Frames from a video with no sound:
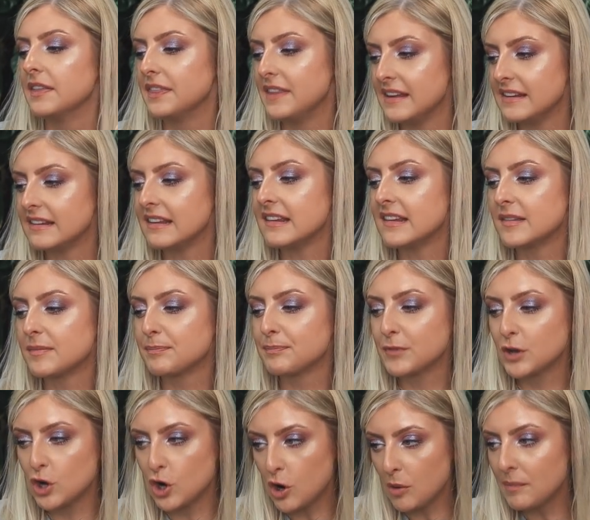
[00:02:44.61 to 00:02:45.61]
this is
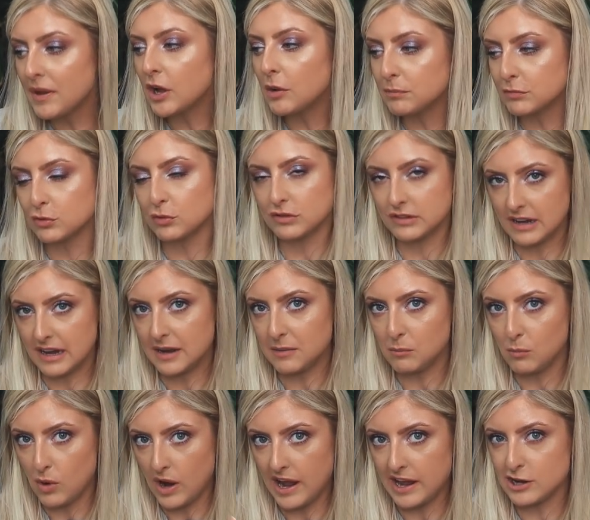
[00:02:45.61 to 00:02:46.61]
coming up to a
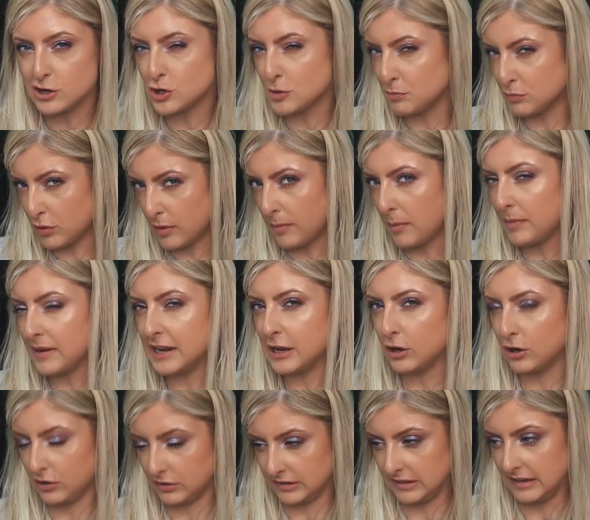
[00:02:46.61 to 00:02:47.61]
time where you should probably
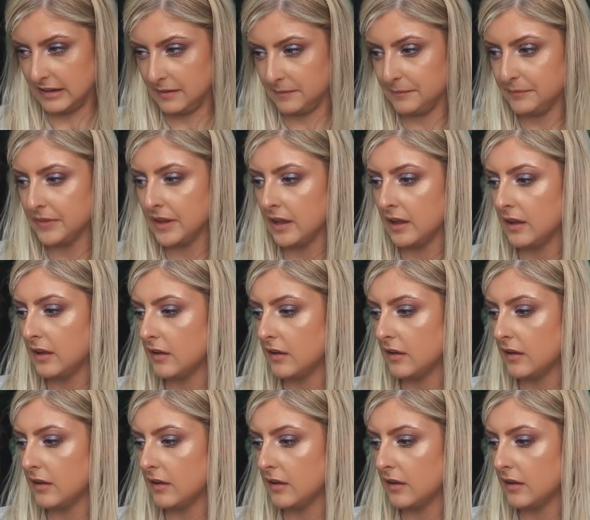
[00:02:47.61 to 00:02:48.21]
cut it.